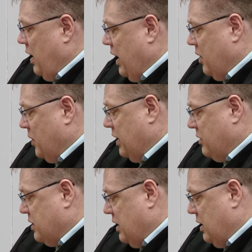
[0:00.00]
And my
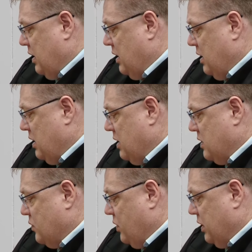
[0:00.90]
understanding
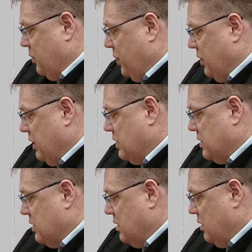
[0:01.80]
is what the
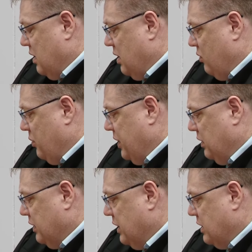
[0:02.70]
parties uh, will be
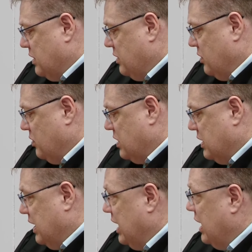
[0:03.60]
looking to do
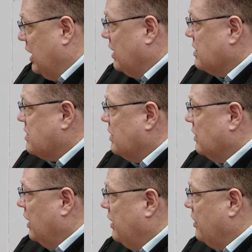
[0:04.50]
today is in light